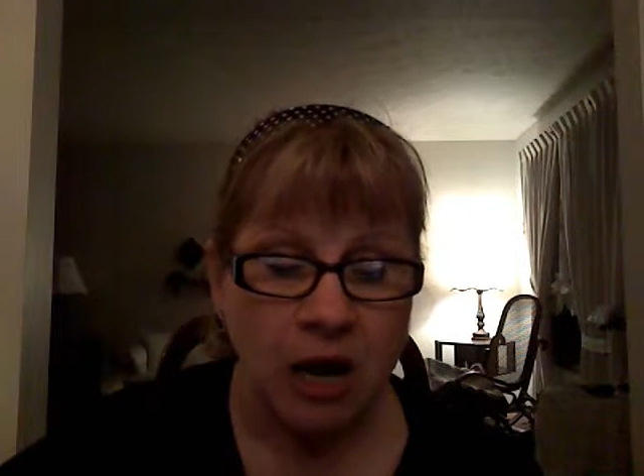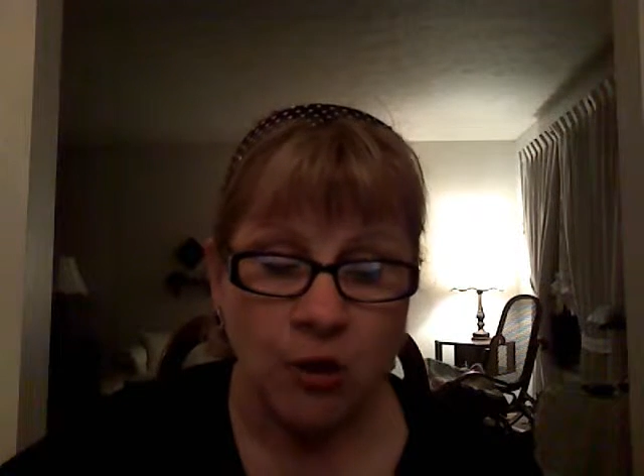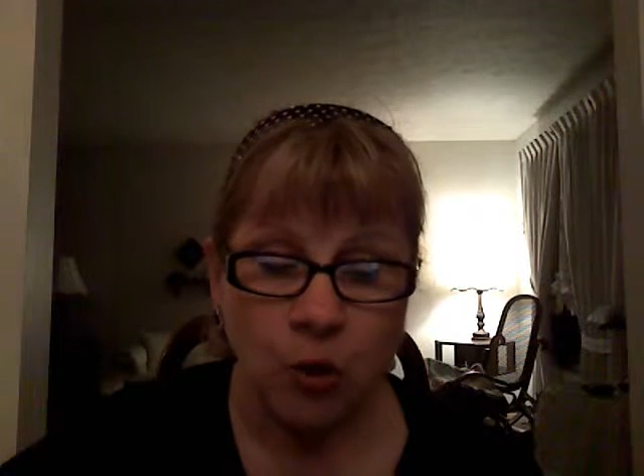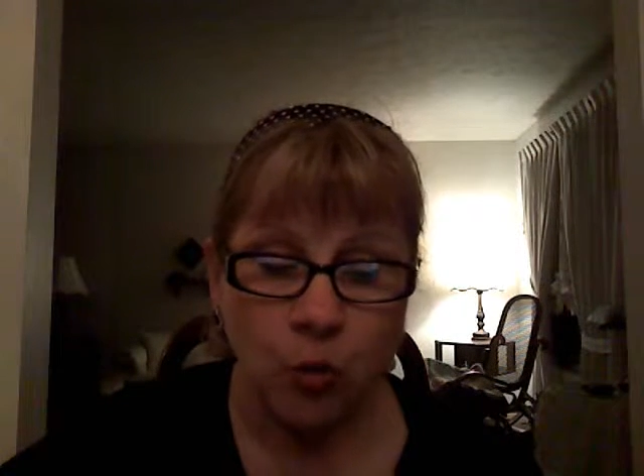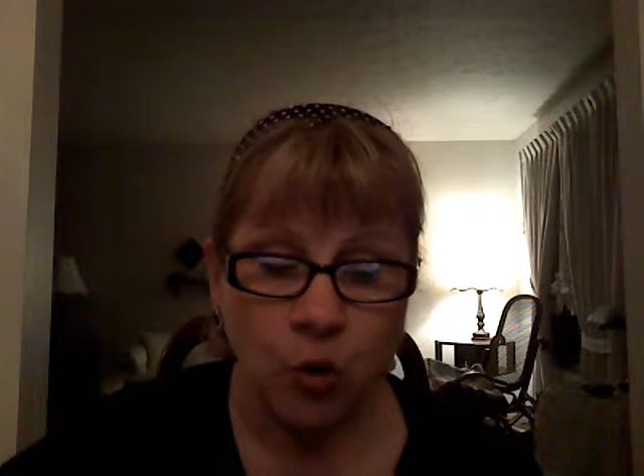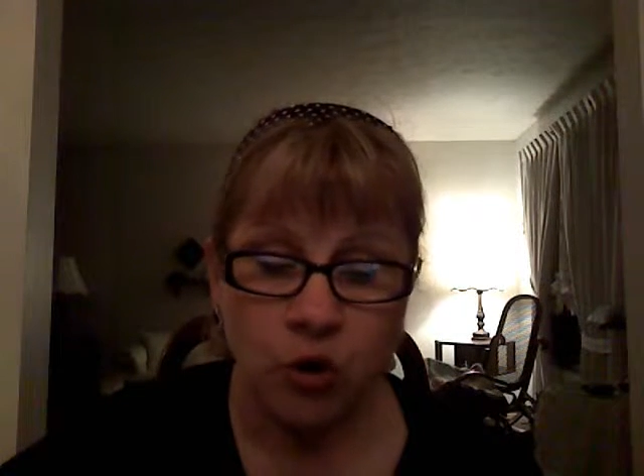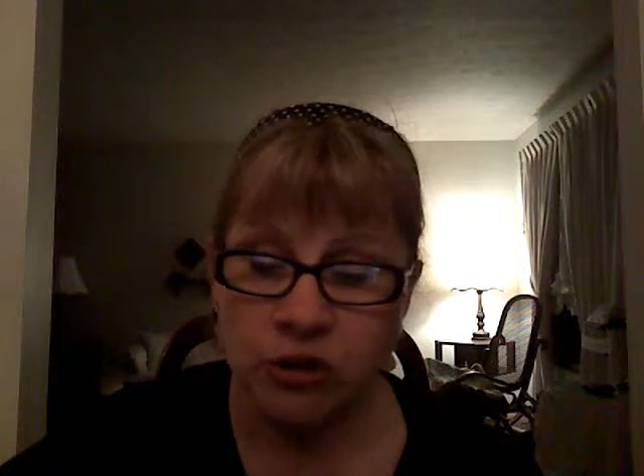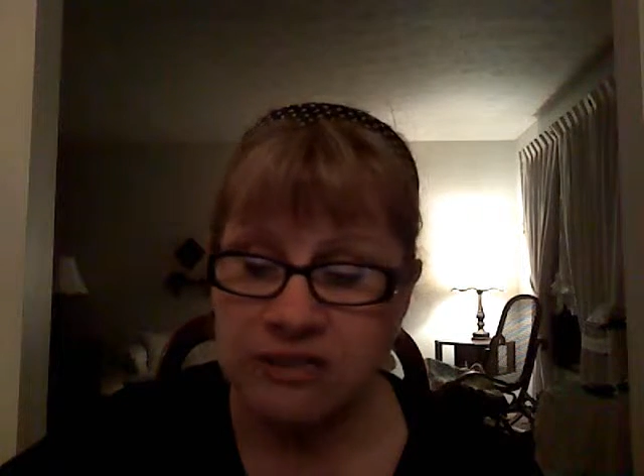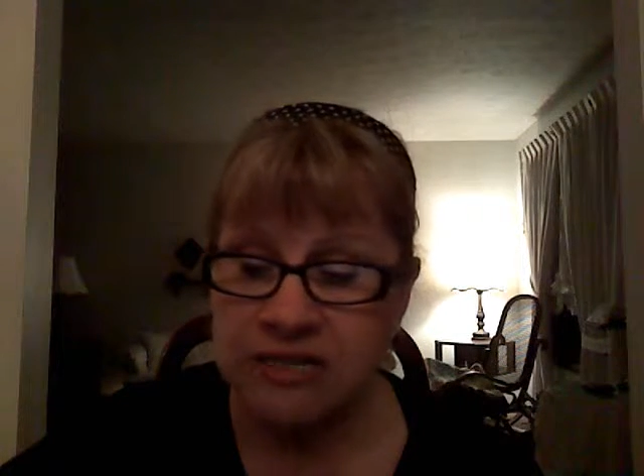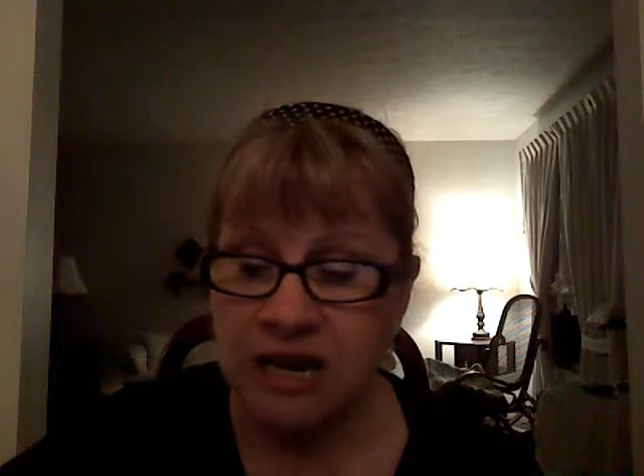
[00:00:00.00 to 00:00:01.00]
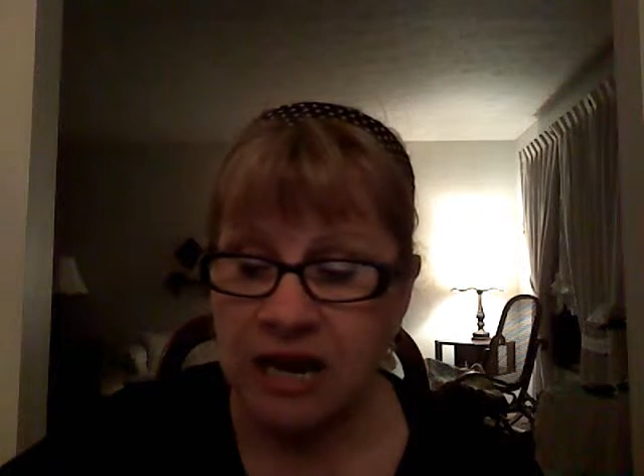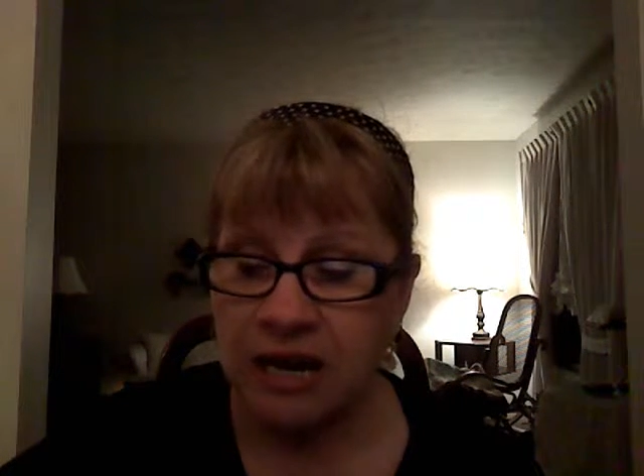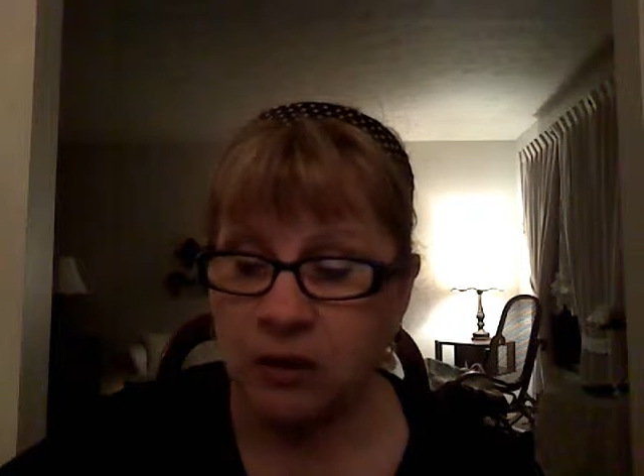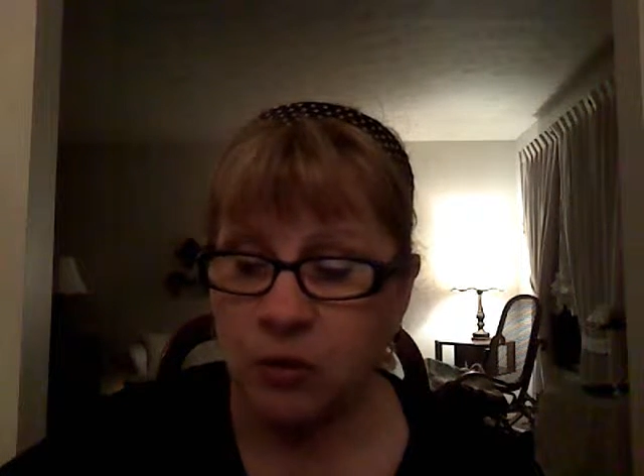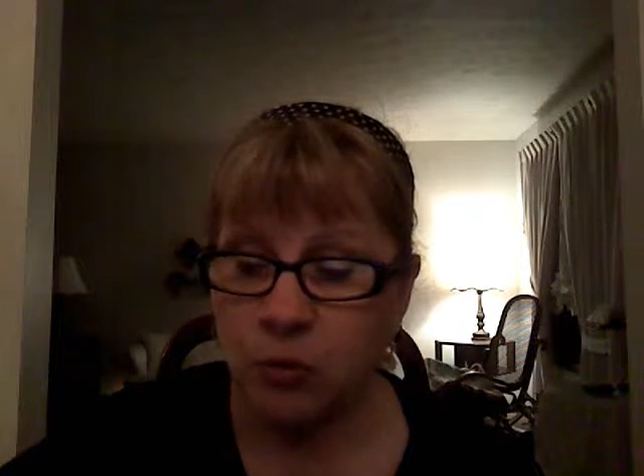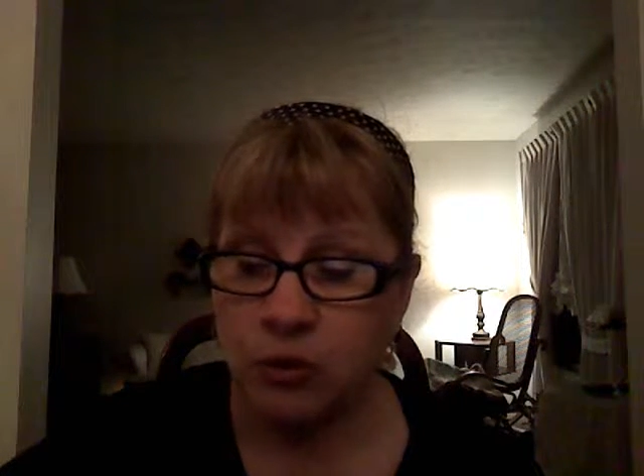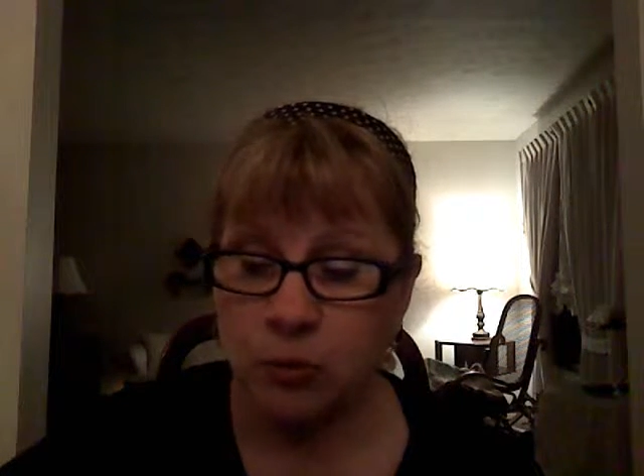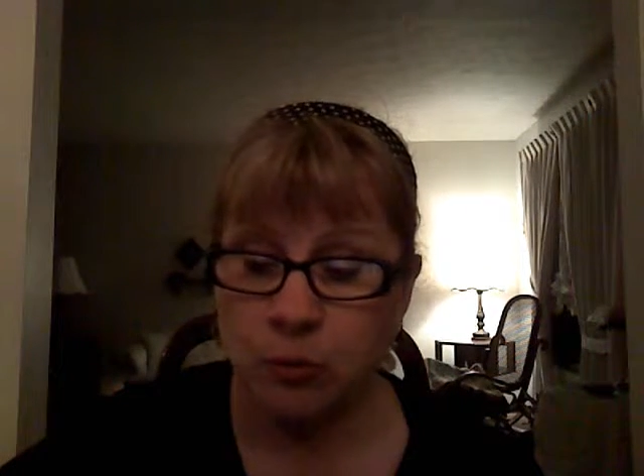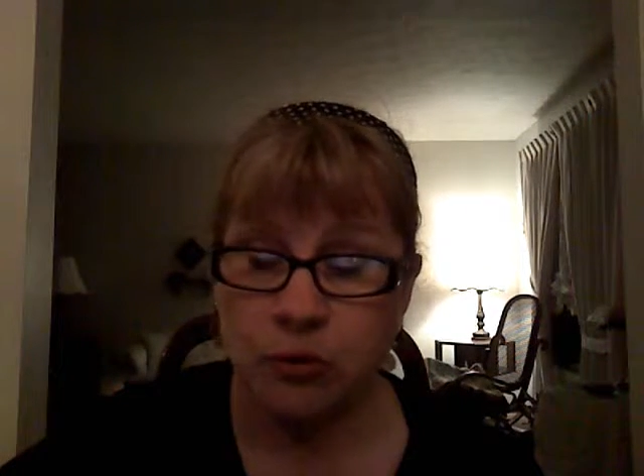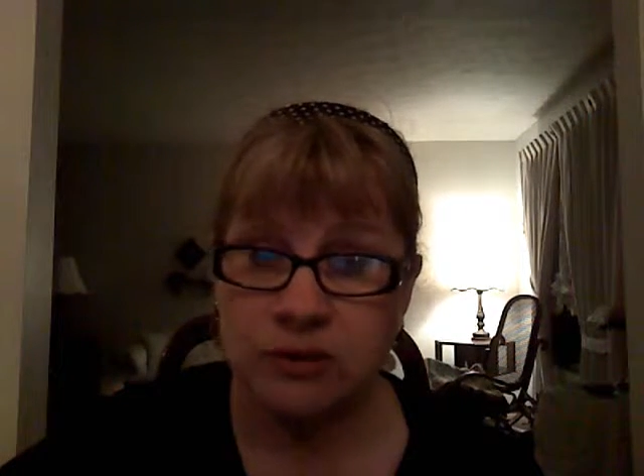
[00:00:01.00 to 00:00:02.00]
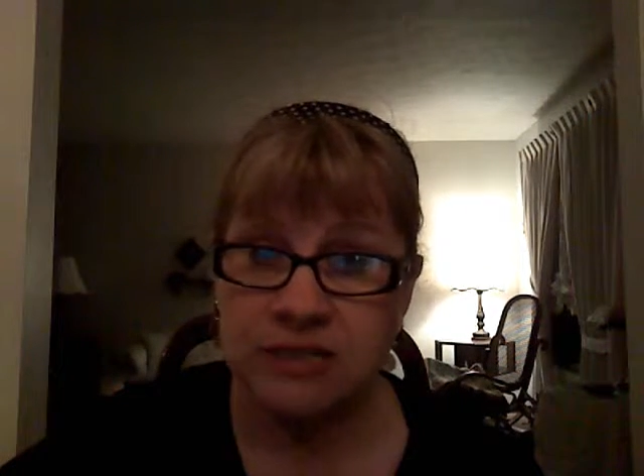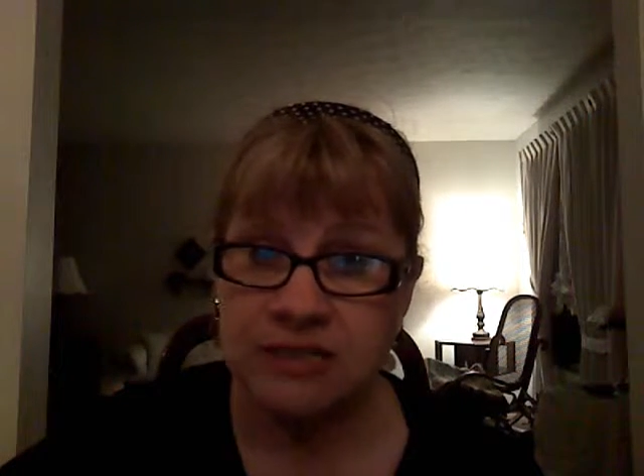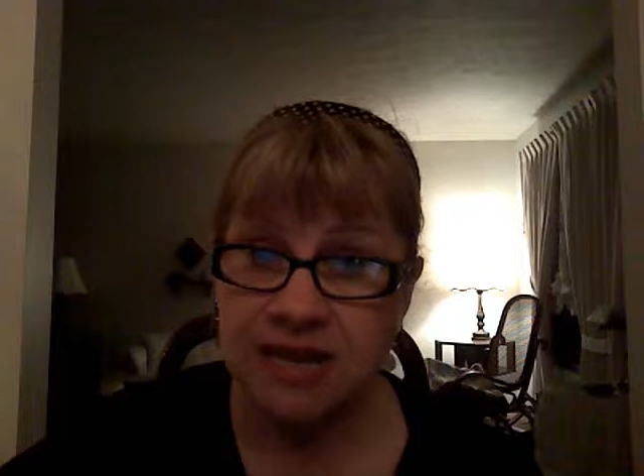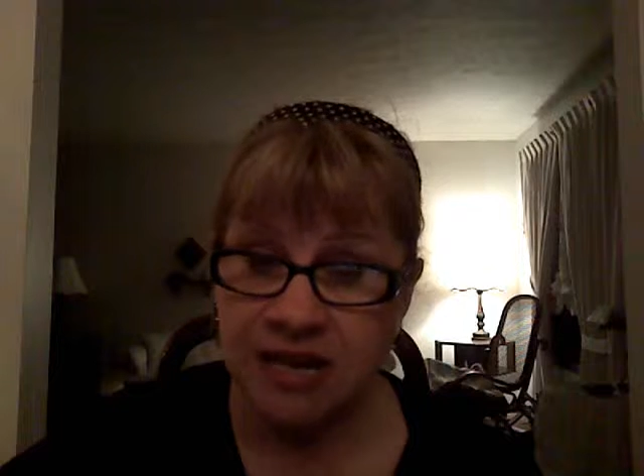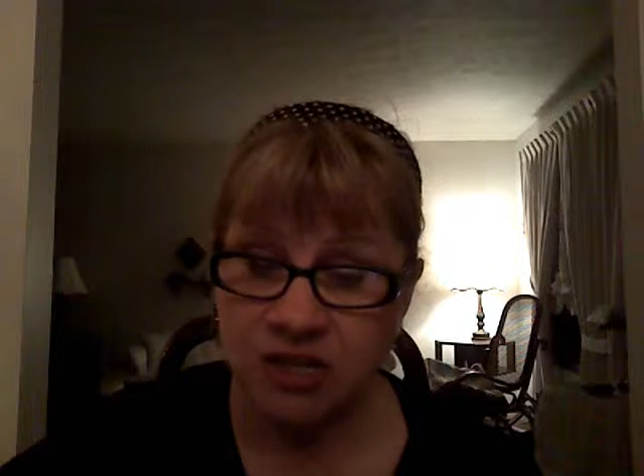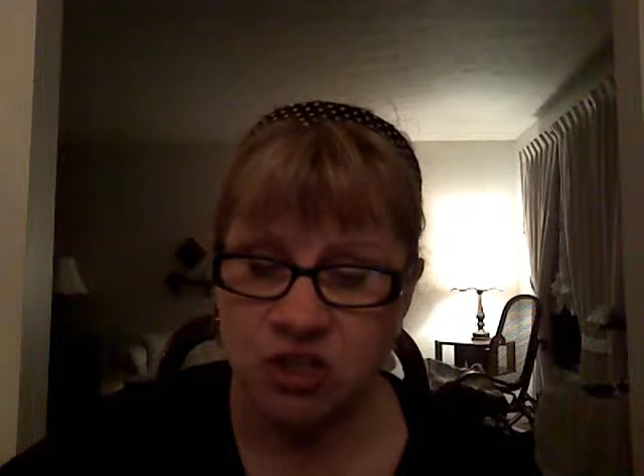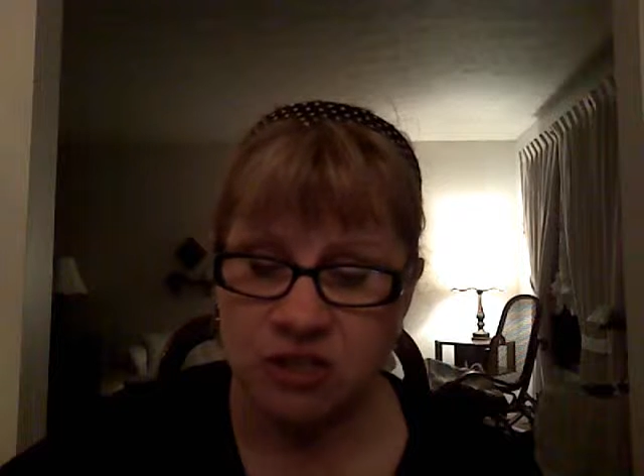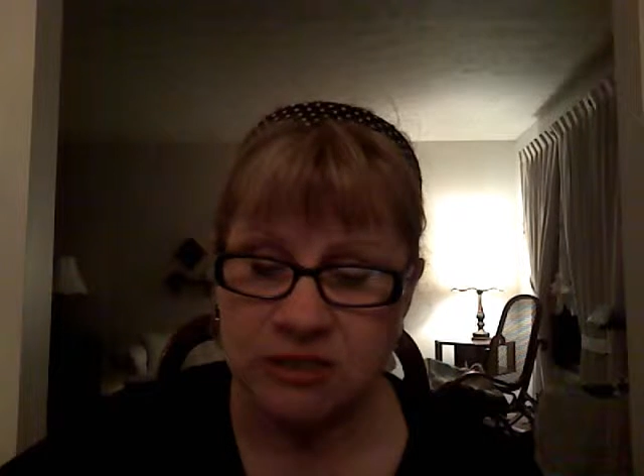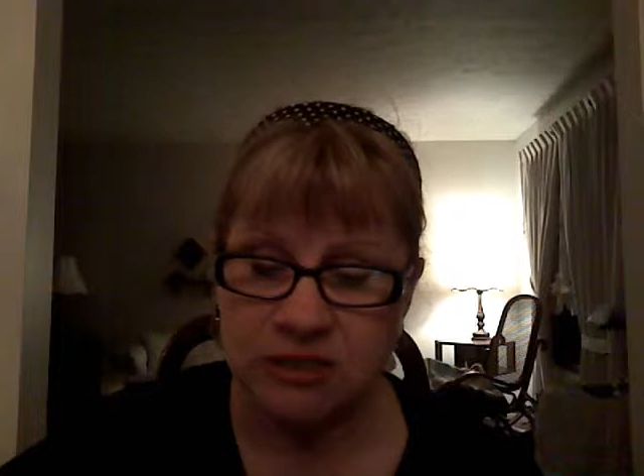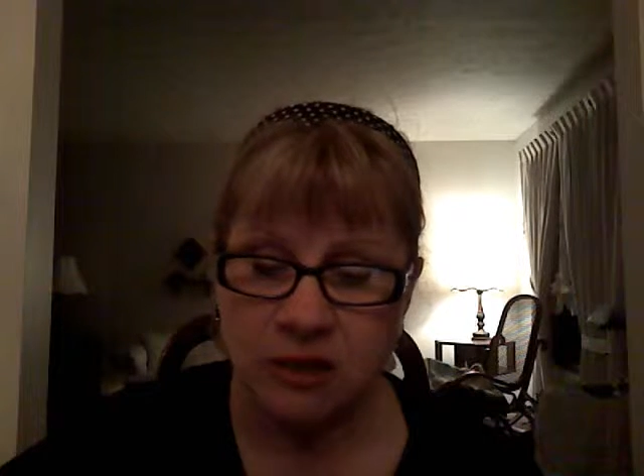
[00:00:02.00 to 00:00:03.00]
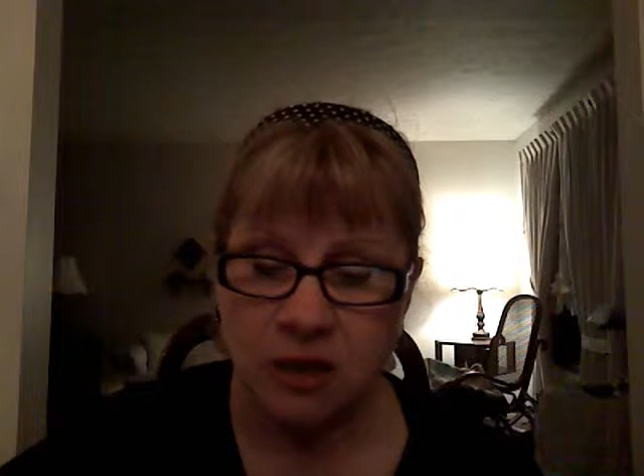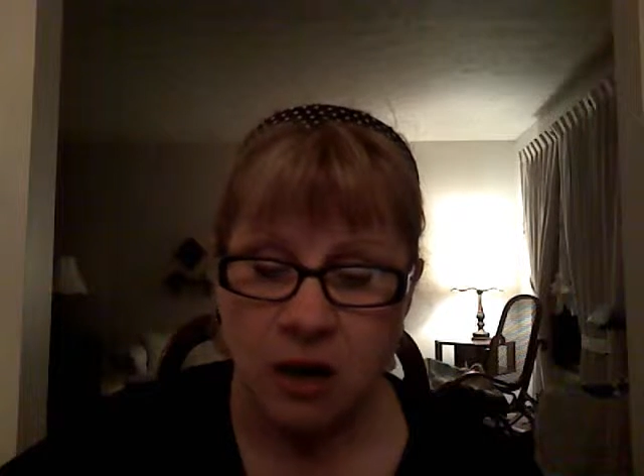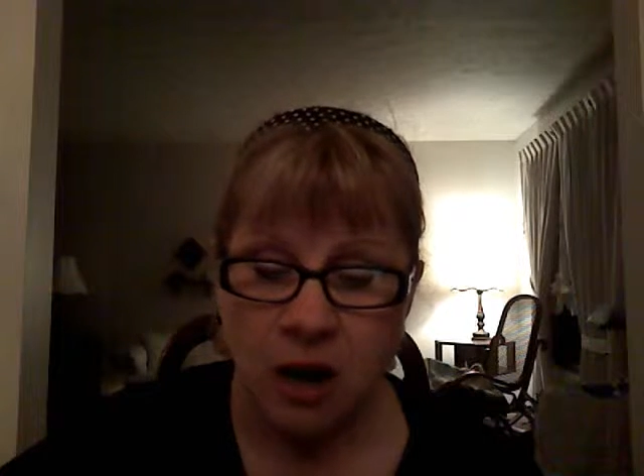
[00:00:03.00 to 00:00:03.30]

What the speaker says: Are the words in line with a person's actions?